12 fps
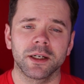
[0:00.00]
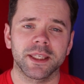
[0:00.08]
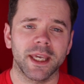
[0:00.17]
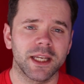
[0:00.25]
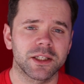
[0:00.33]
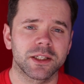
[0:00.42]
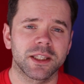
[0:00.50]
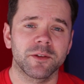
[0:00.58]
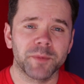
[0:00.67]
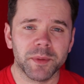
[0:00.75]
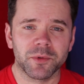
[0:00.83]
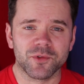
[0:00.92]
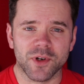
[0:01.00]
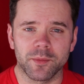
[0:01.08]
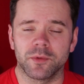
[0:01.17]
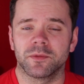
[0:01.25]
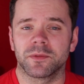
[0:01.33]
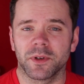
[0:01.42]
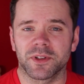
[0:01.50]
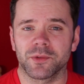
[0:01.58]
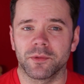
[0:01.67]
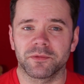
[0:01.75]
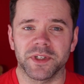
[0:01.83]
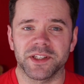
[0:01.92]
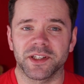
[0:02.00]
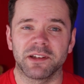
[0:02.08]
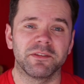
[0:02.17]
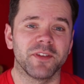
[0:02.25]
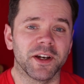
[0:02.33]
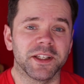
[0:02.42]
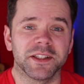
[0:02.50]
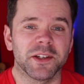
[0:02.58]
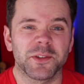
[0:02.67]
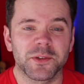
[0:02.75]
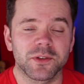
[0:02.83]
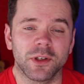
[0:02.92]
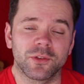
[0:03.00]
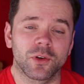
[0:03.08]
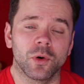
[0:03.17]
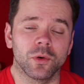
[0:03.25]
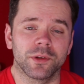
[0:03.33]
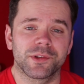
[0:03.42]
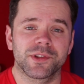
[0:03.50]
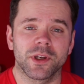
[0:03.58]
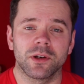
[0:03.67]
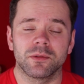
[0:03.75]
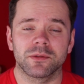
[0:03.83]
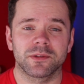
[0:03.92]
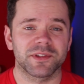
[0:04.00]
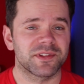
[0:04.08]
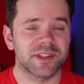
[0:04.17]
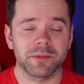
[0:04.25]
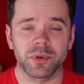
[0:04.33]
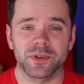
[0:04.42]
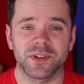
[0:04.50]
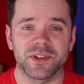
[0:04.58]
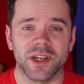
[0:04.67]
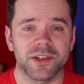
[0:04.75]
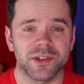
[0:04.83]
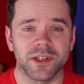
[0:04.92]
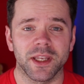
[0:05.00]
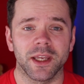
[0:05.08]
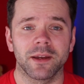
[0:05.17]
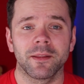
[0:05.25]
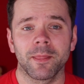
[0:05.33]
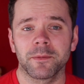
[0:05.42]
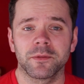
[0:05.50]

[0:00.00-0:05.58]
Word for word: can give people trouble with like sort of reaching and finding those those chords. So just simple suggestion here.